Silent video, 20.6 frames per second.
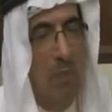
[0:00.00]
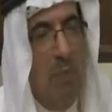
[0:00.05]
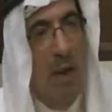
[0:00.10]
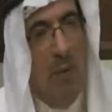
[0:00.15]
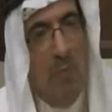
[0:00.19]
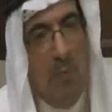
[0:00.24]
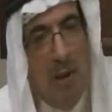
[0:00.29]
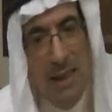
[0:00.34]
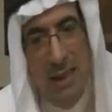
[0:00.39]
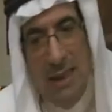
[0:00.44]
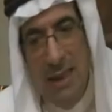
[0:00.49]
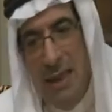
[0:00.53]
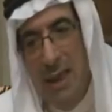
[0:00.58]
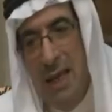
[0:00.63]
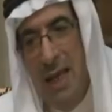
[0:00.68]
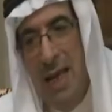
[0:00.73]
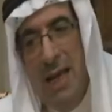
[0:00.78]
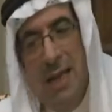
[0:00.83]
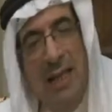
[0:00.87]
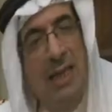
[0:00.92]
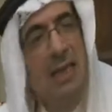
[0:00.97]
passion.
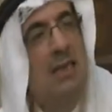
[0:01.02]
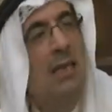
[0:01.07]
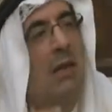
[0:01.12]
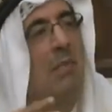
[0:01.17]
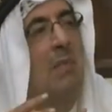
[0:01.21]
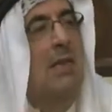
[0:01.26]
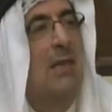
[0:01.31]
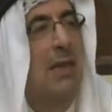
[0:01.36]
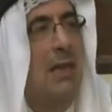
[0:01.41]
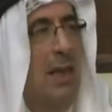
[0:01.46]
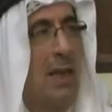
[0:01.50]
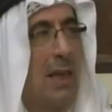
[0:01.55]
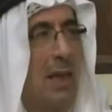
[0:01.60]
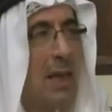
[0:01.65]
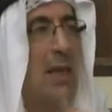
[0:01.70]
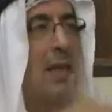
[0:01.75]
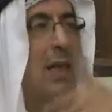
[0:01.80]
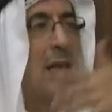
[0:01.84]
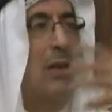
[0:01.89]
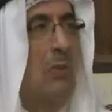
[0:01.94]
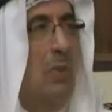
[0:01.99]
This is the mystical
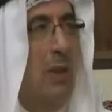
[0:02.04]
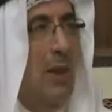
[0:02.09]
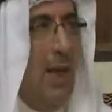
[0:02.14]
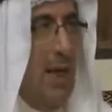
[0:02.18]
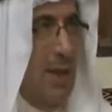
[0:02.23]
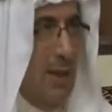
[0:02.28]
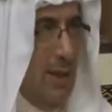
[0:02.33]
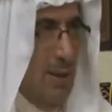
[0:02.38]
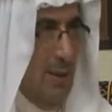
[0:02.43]
thing that we can't.